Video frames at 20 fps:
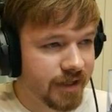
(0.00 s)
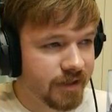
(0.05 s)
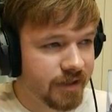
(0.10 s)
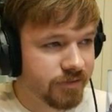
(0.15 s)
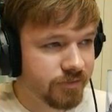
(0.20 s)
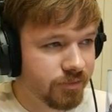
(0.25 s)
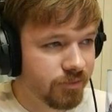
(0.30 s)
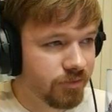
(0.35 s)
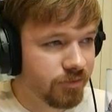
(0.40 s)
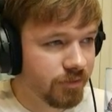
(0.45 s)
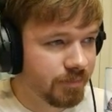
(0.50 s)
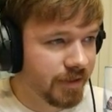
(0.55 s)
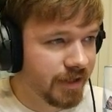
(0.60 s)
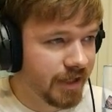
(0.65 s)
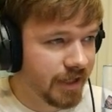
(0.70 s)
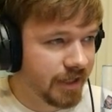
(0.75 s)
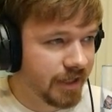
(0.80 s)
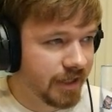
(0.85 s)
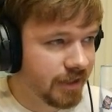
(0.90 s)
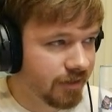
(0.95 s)
play through the
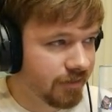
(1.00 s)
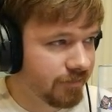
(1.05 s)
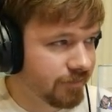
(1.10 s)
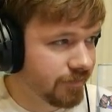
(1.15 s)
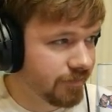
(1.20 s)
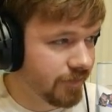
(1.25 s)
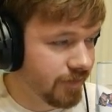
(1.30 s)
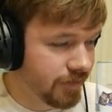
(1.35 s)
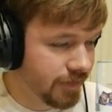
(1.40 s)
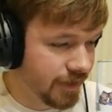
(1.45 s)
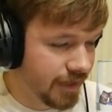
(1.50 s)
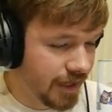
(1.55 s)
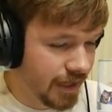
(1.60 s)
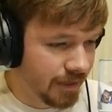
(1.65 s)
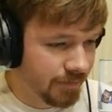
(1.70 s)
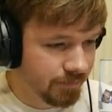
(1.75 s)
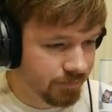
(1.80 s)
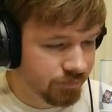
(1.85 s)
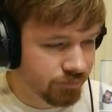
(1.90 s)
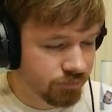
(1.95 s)
beginning of the
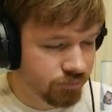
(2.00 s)
game